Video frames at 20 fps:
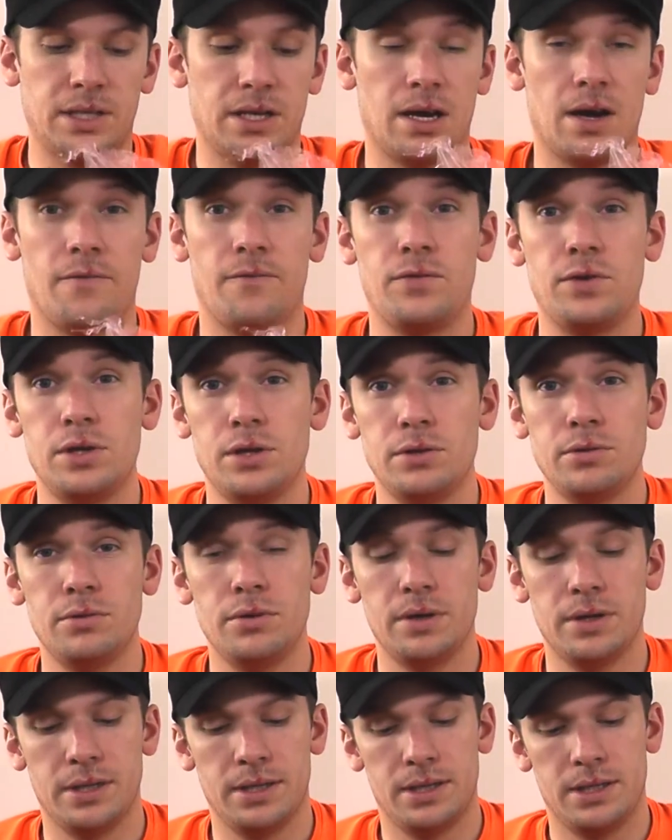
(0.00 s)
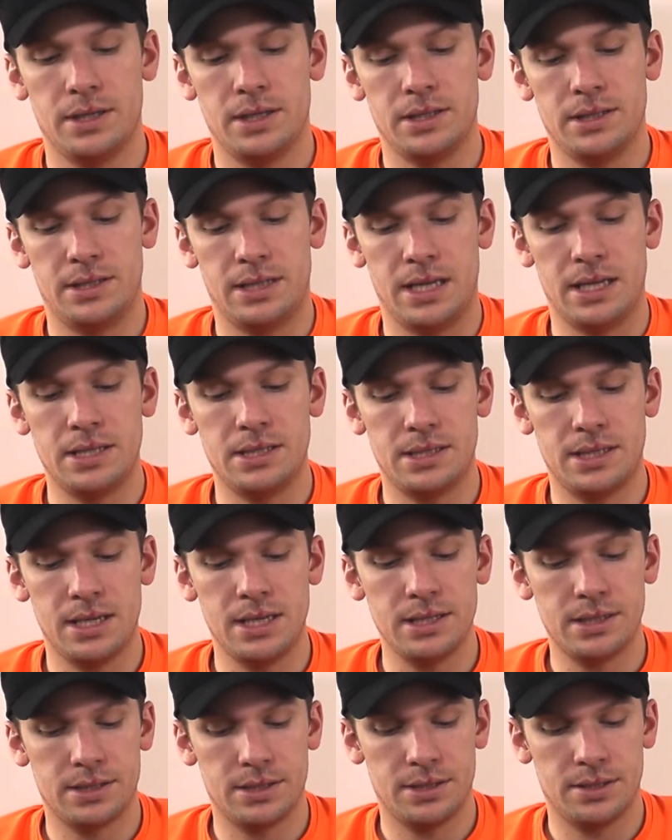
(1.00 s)
a few tent
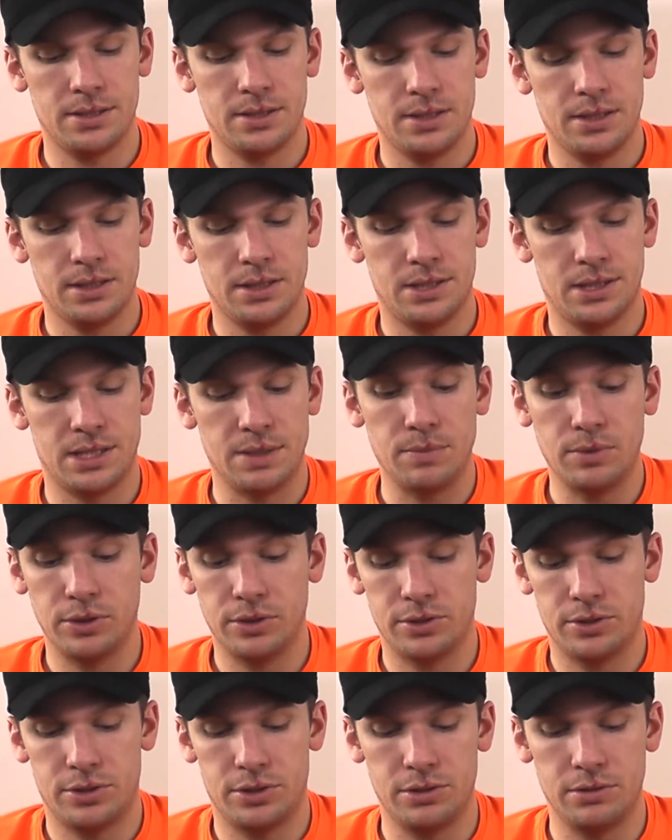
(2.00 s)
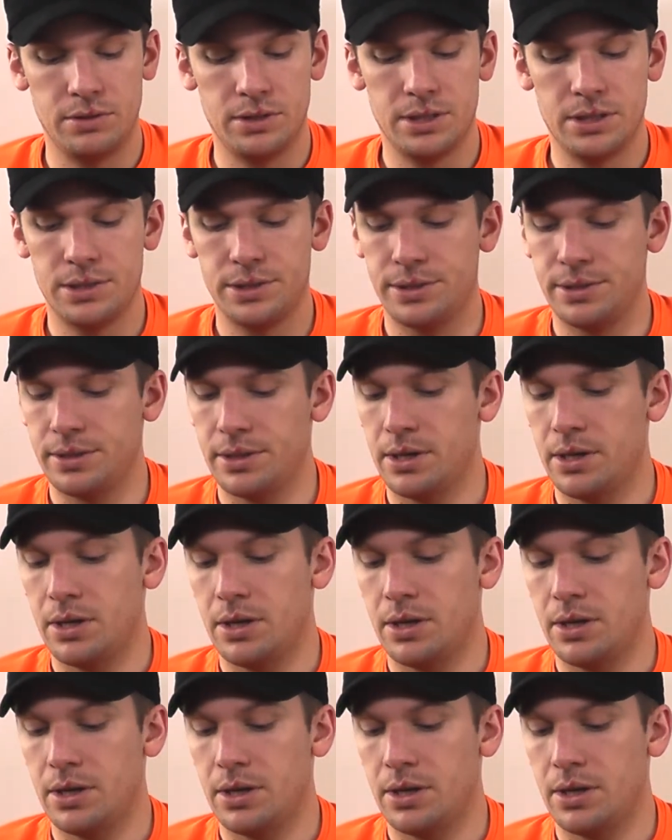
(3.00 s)
stakes similar to this